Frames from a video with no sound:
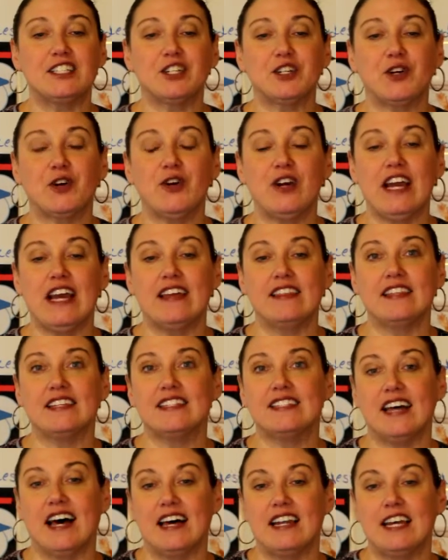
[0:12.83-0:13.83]
to create the
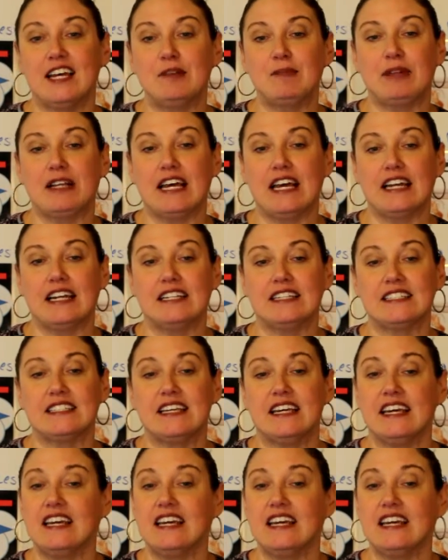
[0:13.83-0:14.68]
sun and planets.